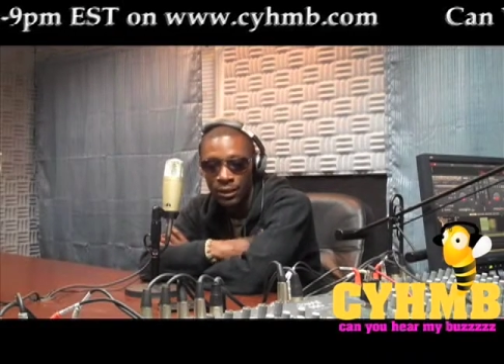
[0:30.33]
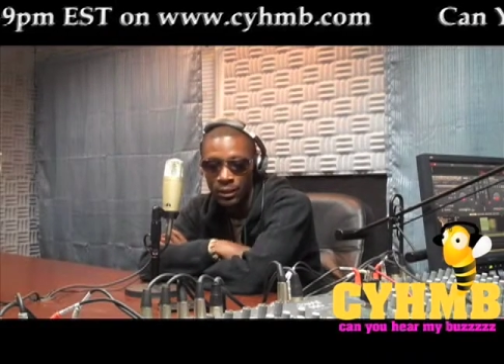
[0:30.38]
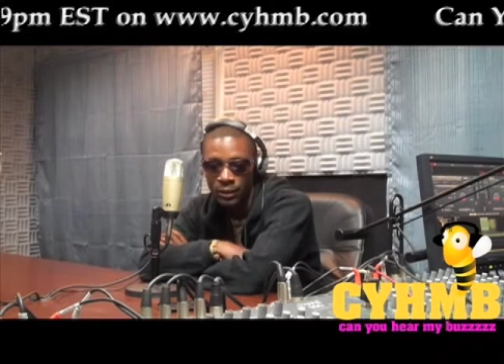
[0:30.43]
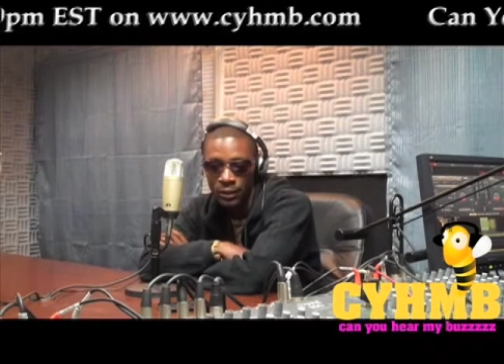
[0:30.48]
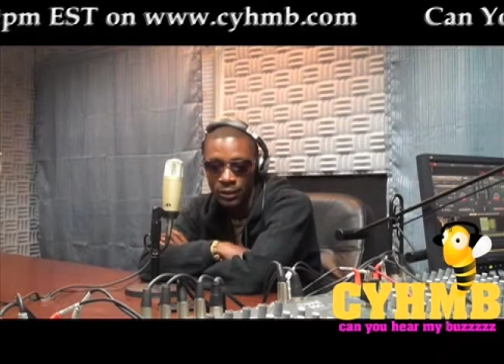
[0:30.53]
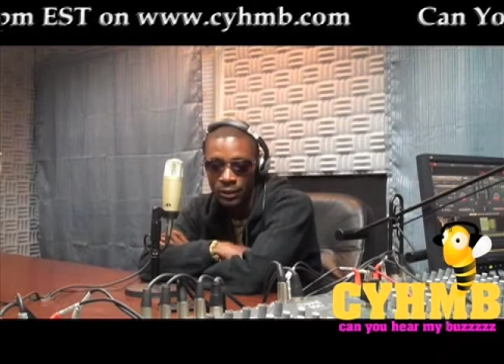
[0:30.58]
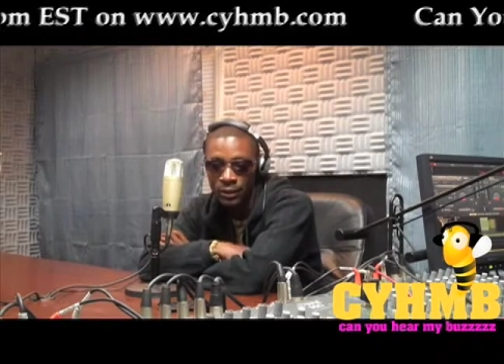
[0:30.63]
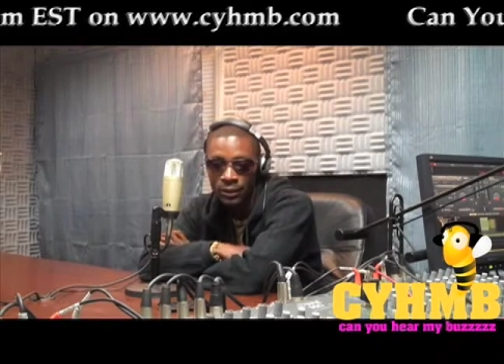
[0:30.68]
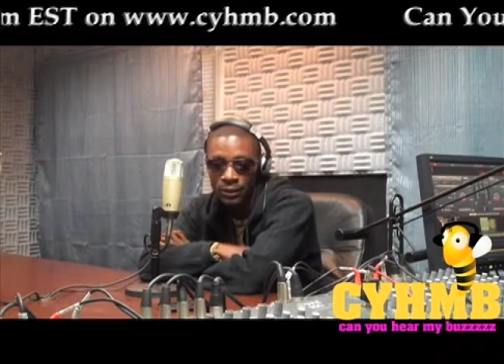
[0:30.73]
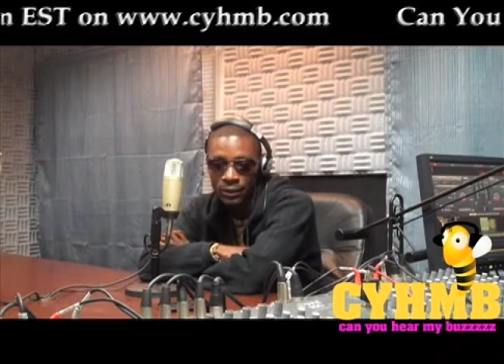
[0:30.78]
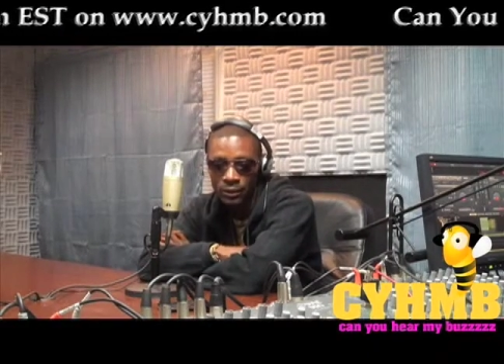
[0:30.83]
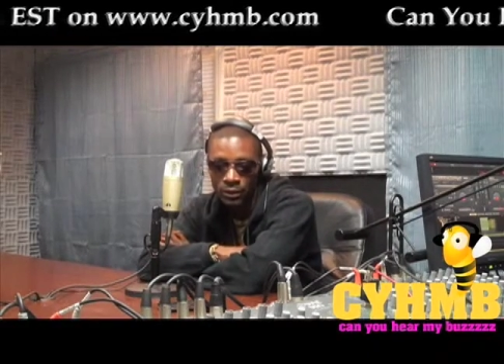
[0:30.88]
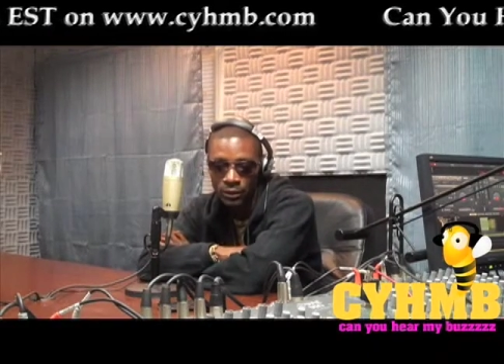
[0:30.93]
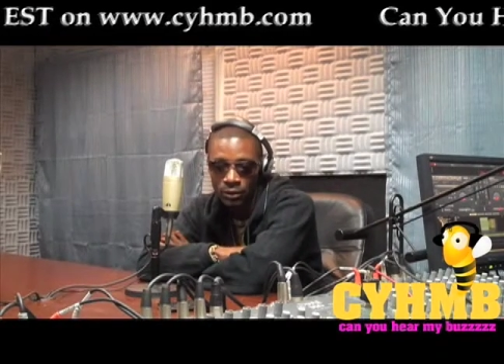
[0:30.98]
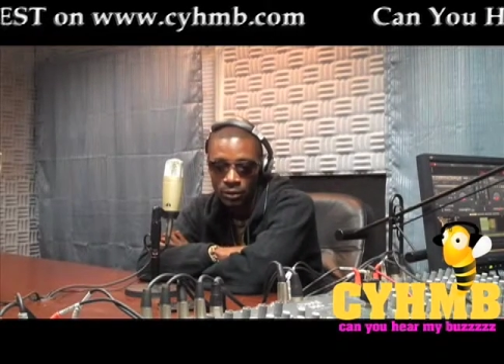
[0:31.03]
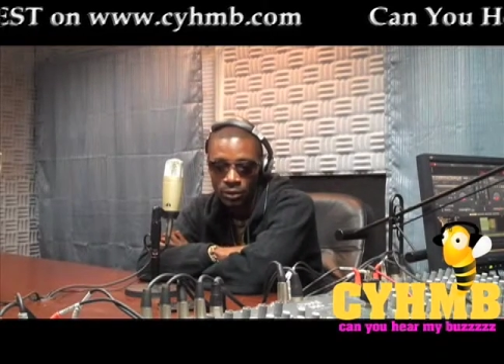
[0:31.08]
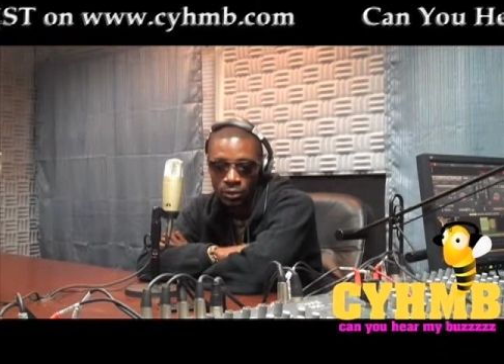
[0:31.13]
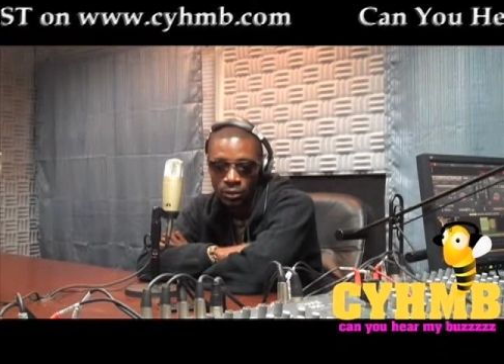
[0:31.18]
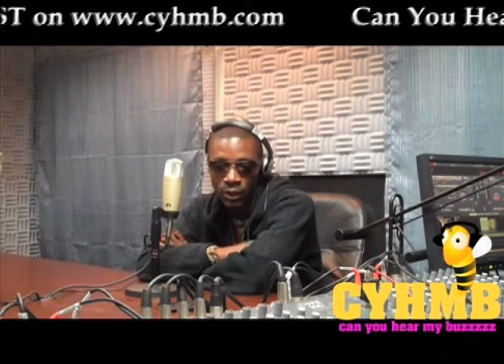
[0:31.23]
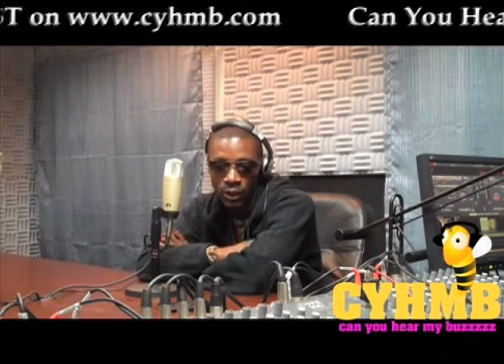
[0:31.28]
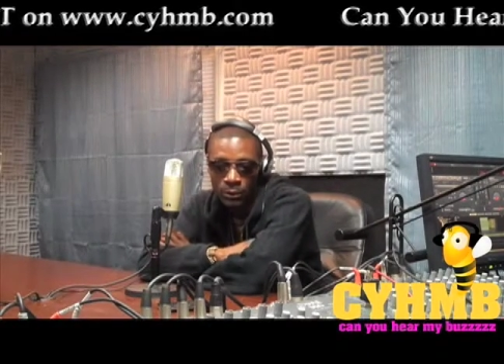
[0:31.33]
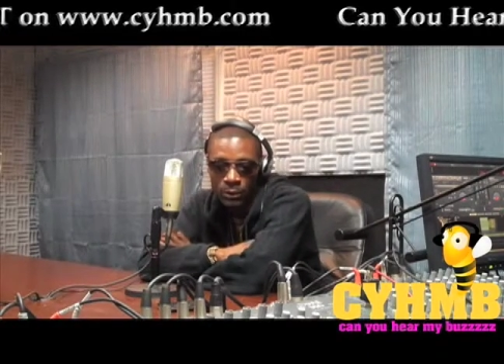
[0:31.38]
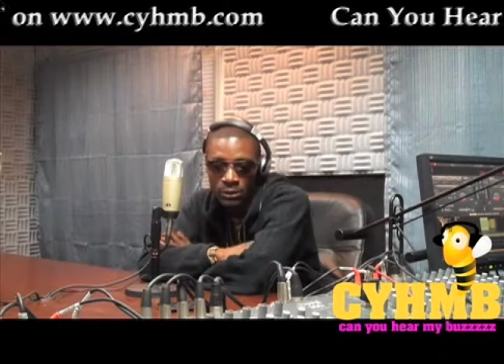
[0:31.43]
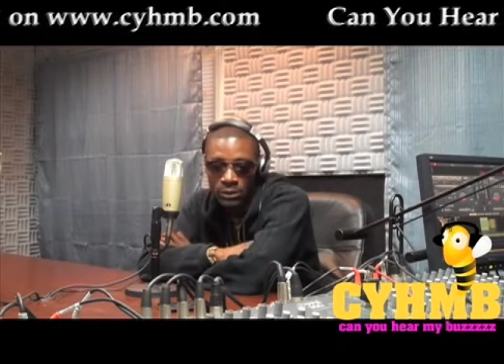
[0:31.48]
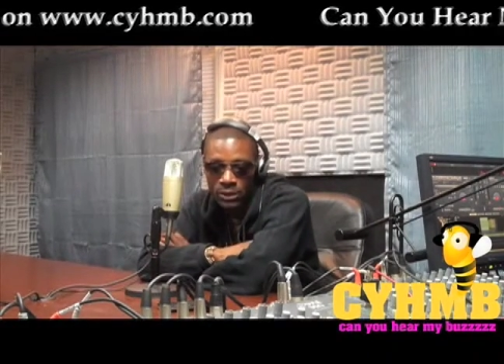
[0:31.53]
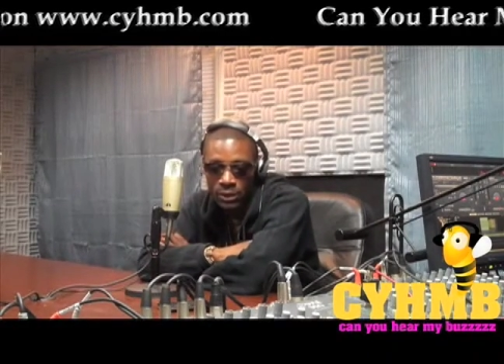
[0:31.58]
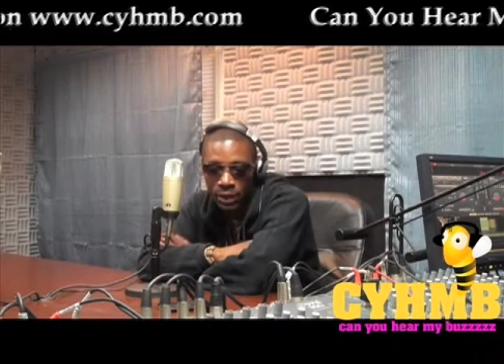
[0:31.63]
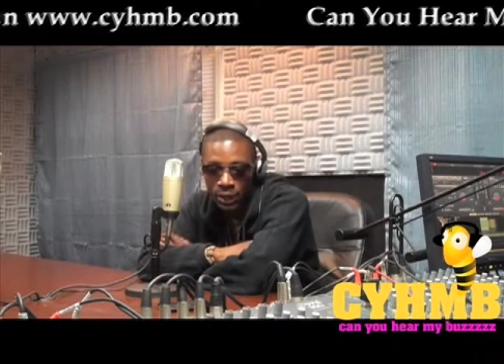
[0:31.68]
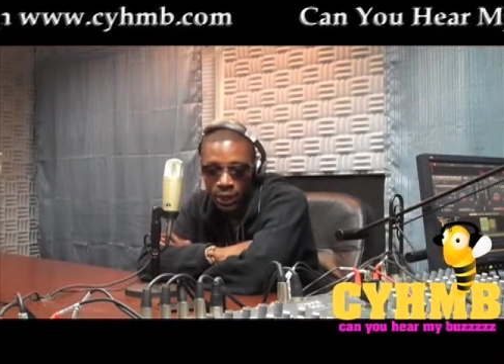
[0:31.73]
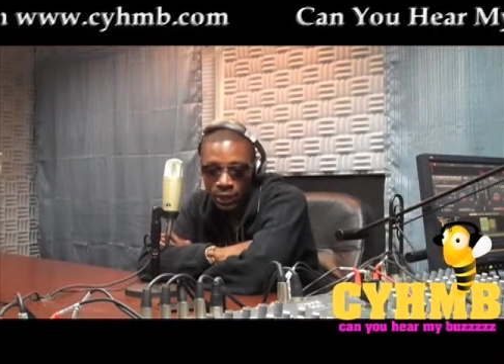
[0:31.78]
And then, came up
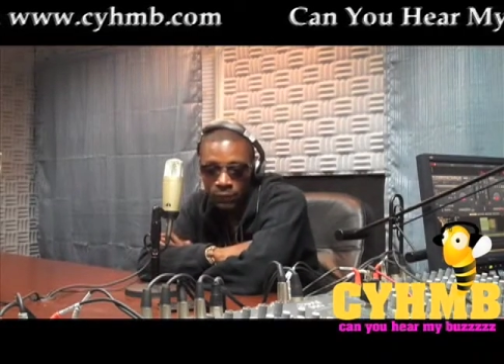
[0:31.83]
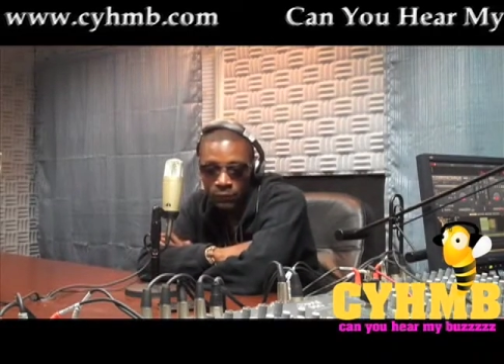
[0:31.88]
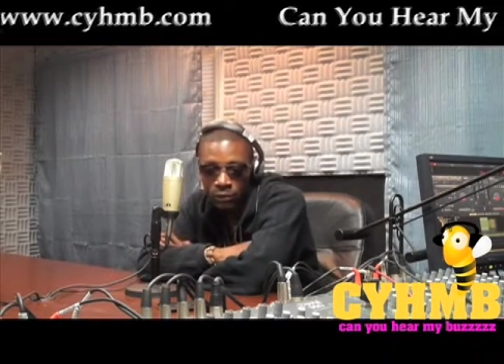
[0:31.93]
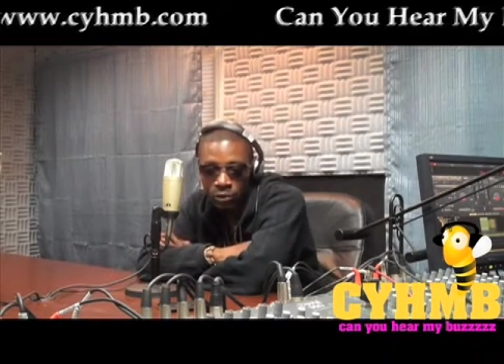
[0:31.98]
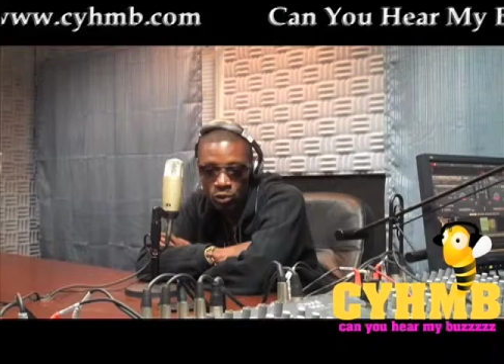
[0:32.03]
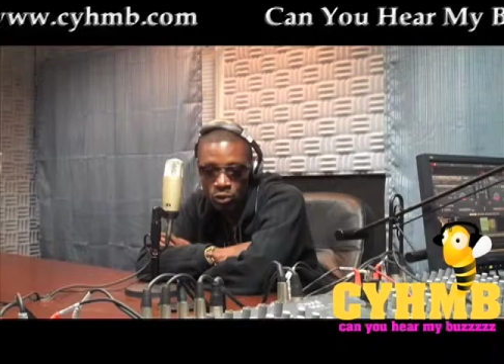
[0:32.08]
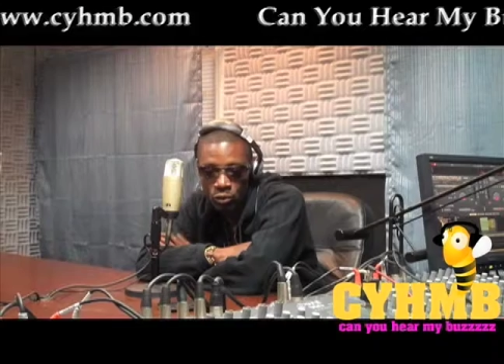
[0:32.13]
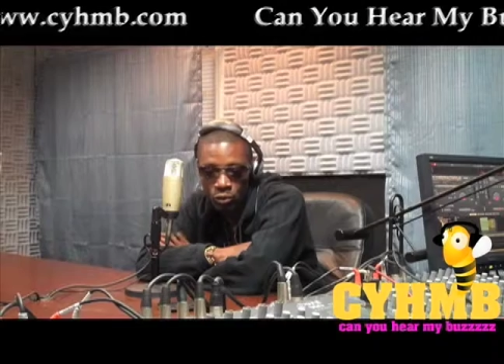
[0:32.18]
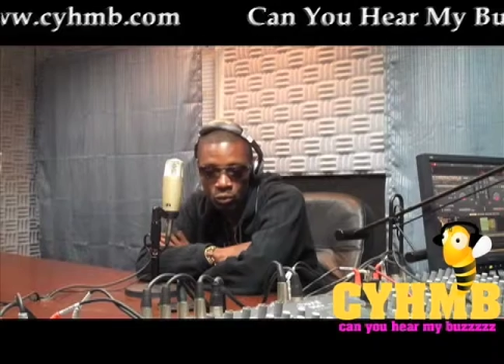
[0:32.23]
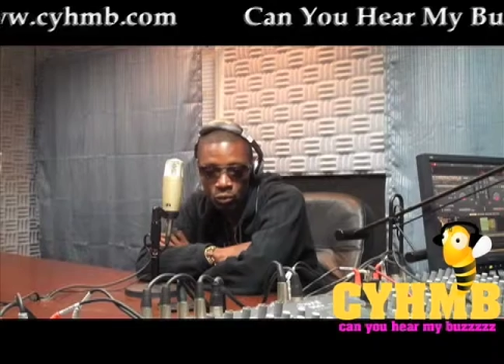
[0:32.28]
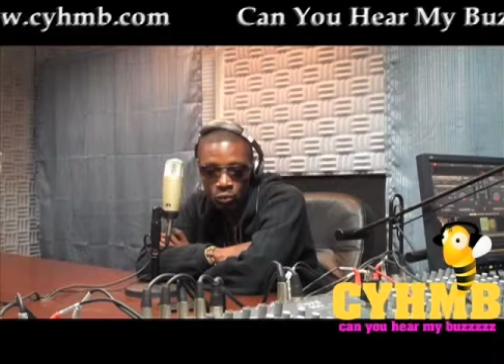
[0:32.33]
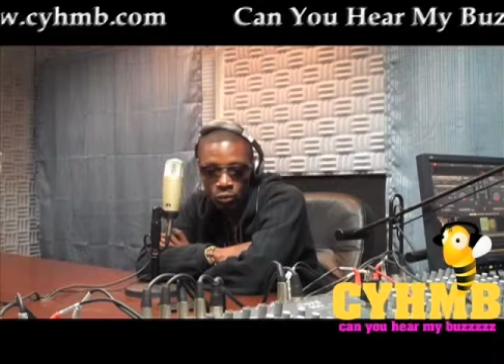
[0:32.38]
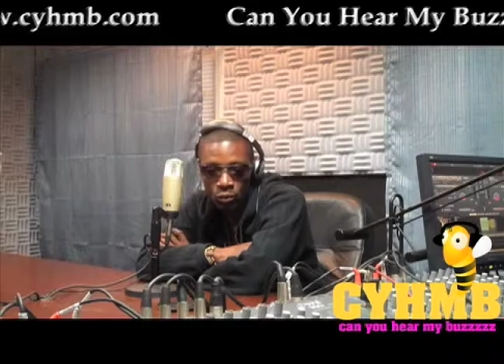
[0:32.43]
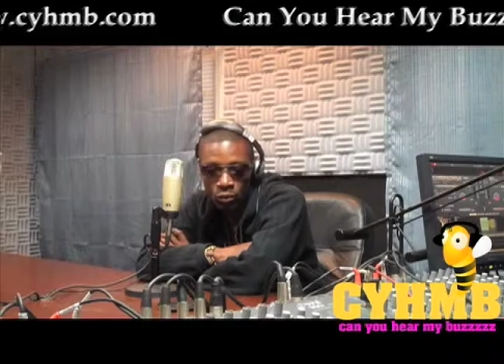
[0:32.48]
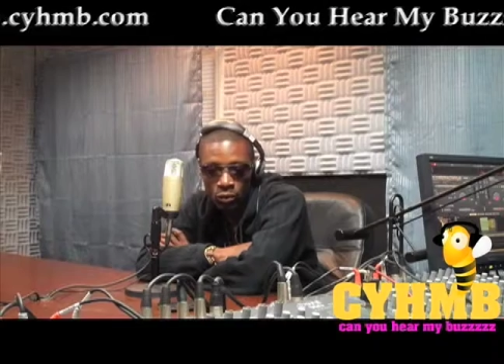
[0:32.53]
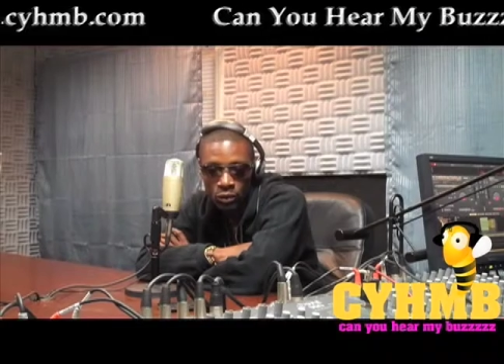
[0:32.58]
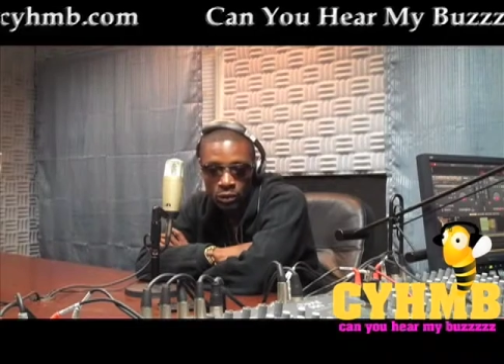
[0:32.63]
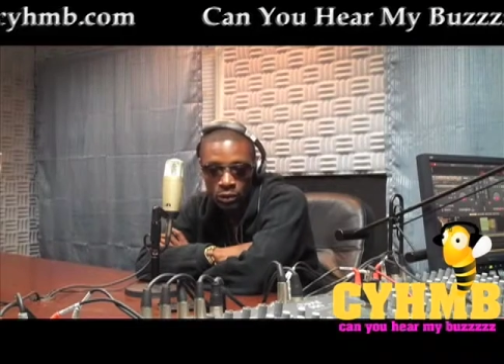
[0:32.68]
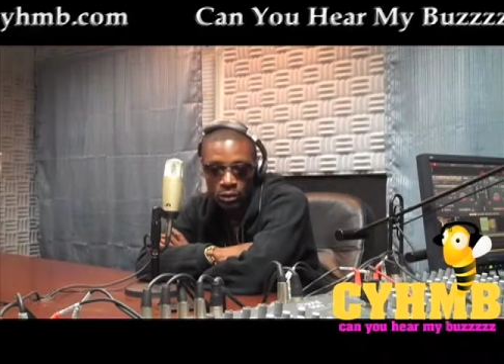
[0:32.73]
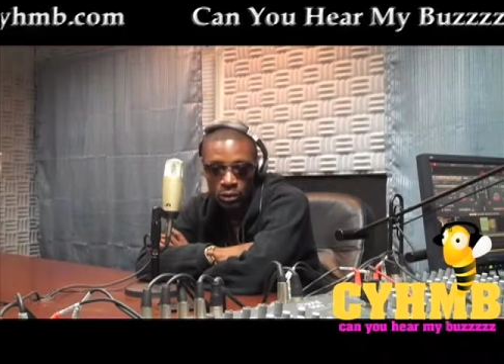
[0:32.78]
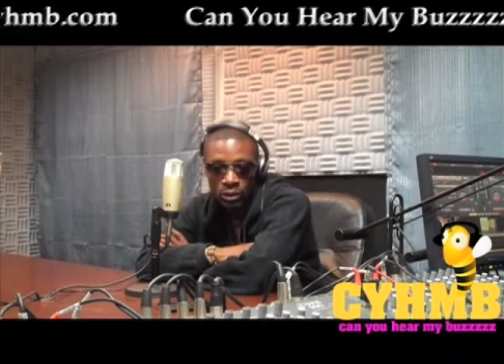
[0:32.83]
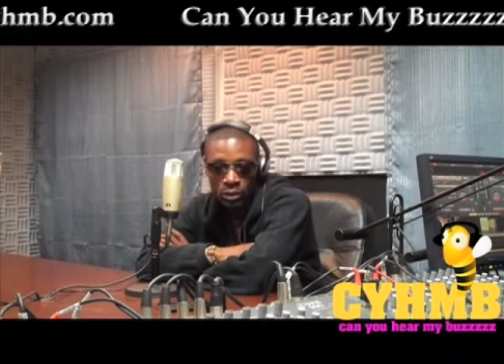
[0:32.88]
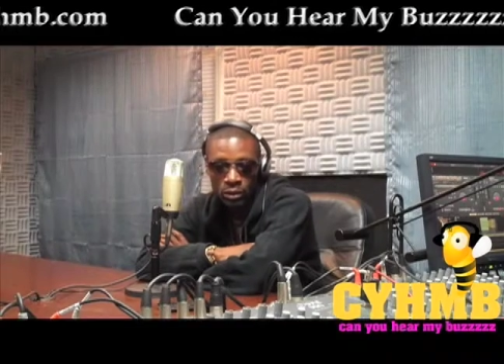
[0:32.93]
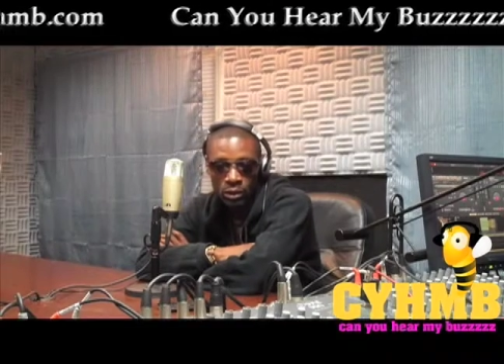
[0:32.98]
to the A for school and